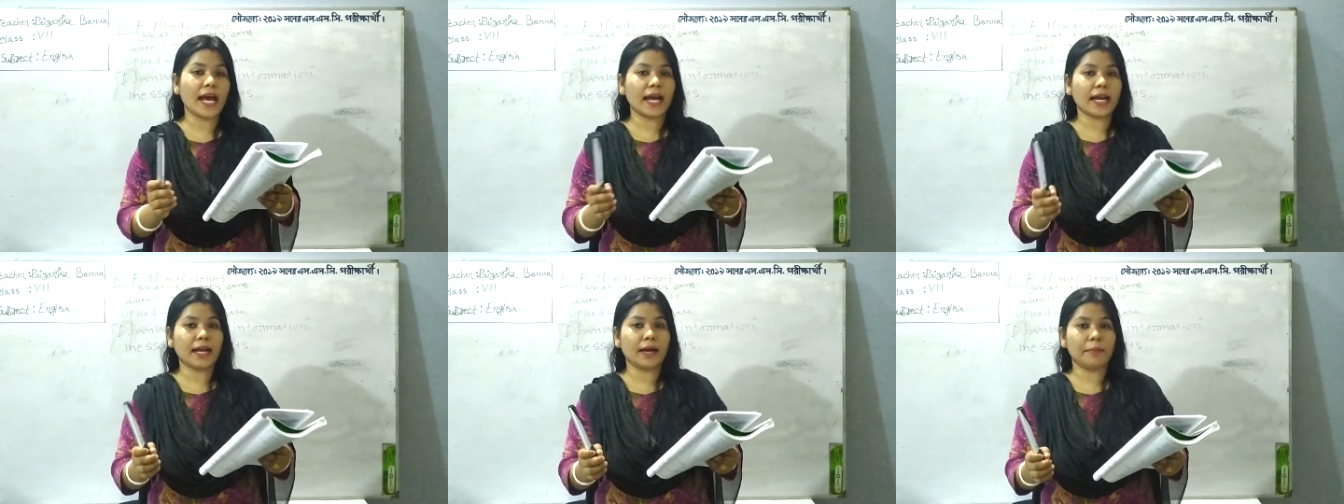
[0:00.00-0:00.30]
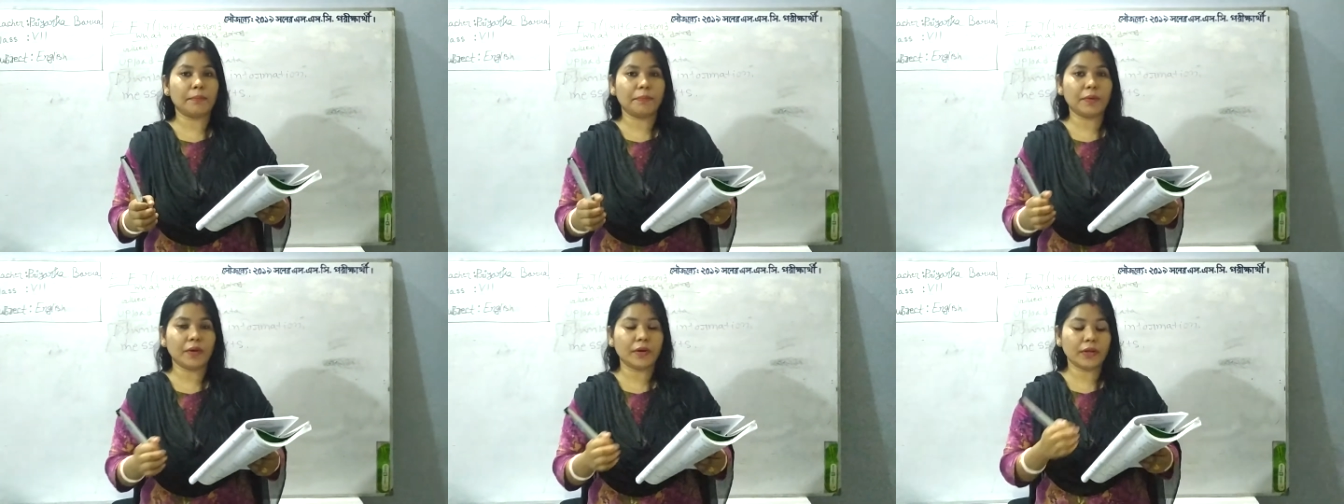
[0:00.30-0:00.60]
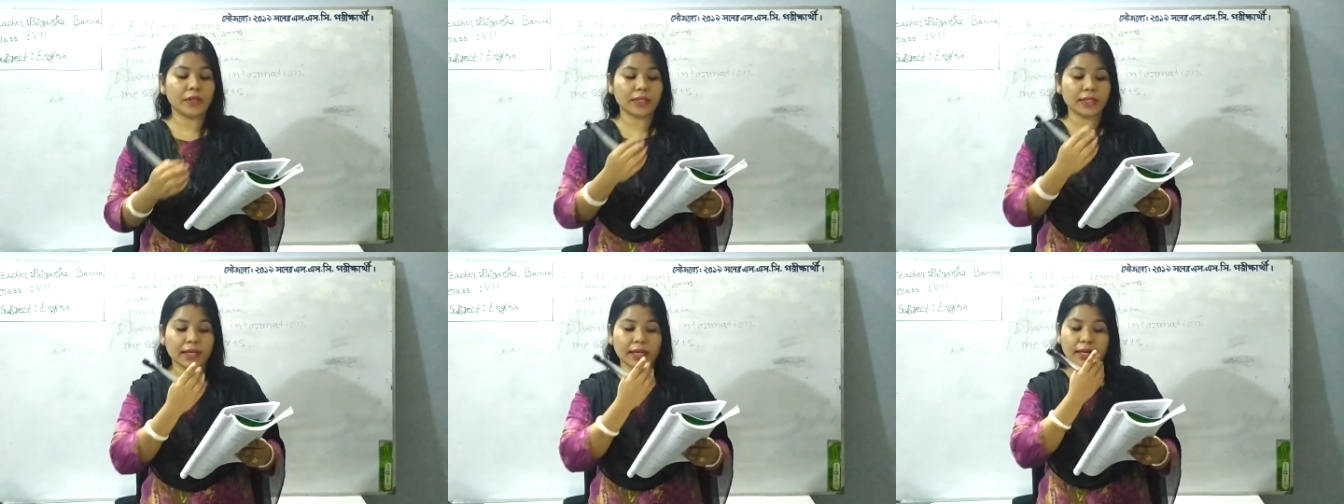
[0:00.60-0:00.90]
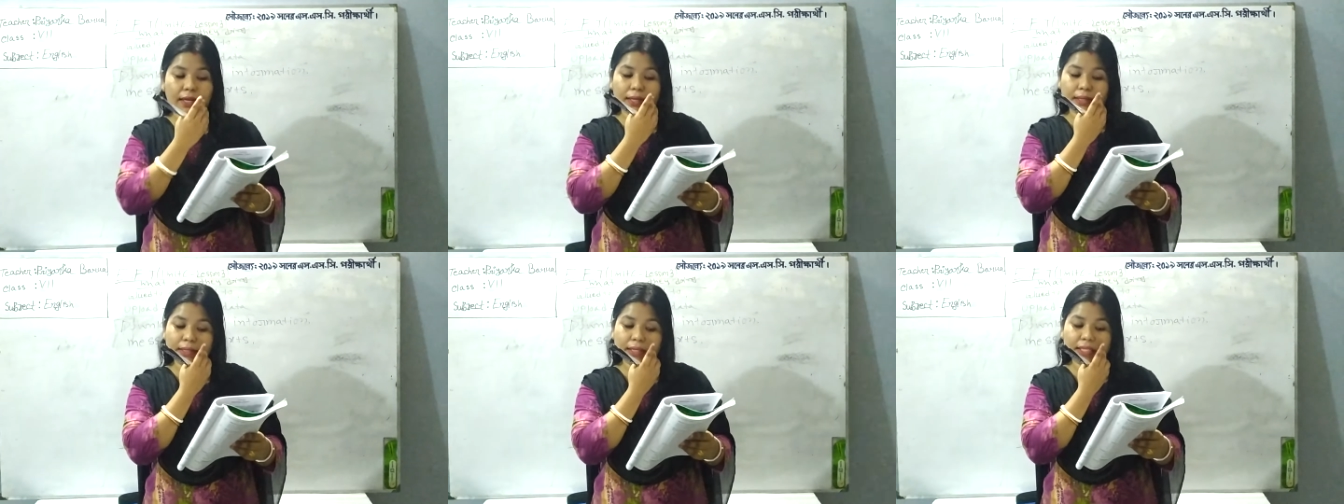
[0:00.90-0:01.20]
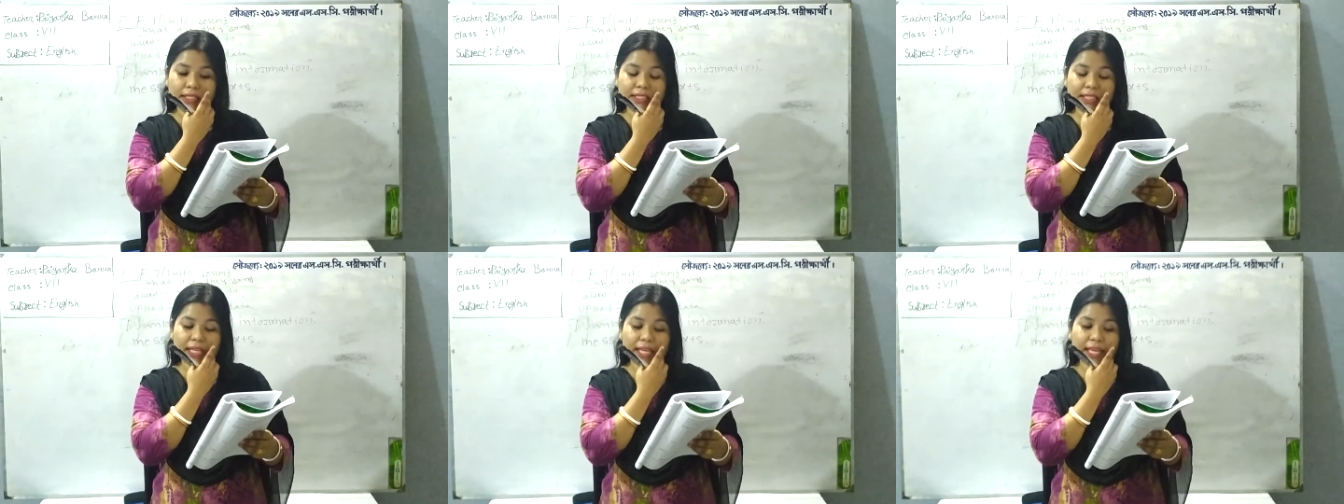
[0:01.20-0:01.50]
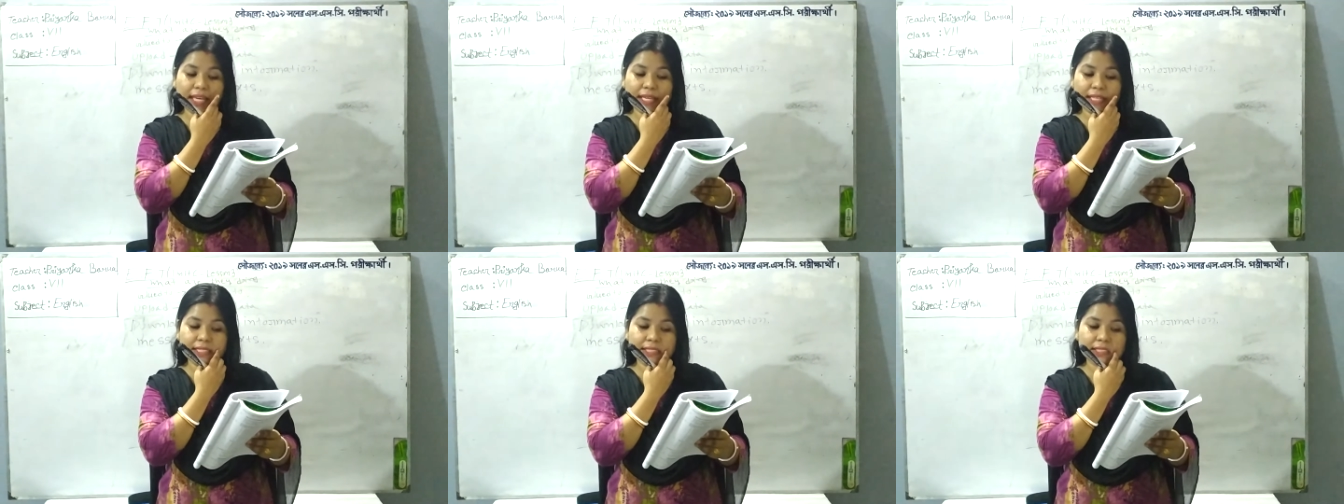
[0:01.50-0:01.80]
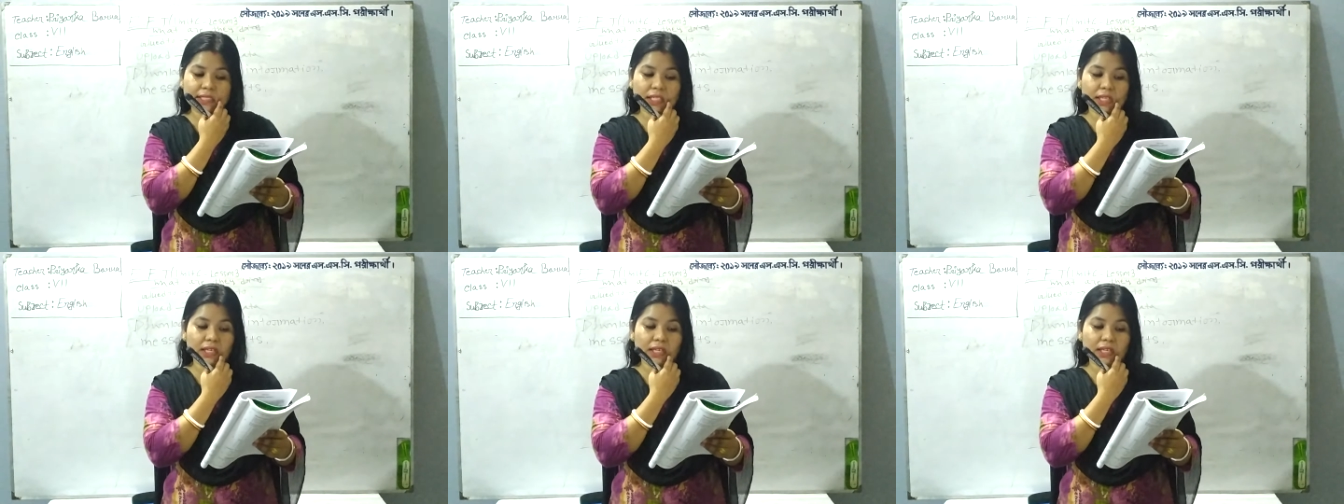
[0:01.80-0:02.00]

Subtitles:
a computer. She is